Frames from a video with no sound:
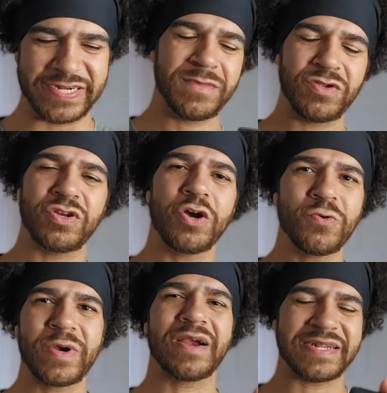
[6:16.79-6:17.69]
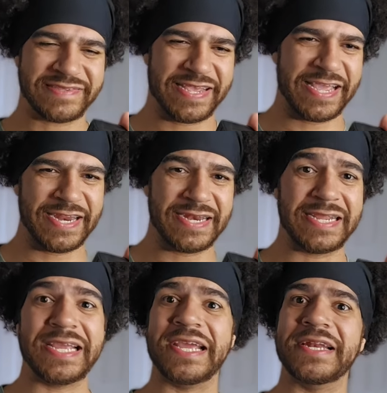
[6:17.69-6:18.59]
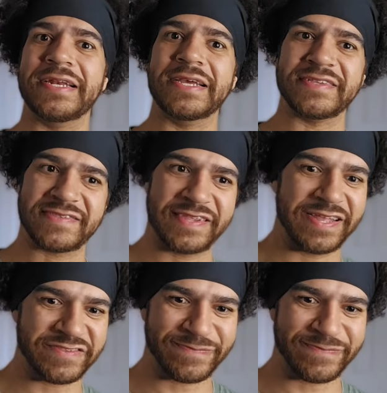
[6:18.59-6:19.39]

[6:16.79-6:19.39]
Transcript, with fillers: you know where it's headed in a sense.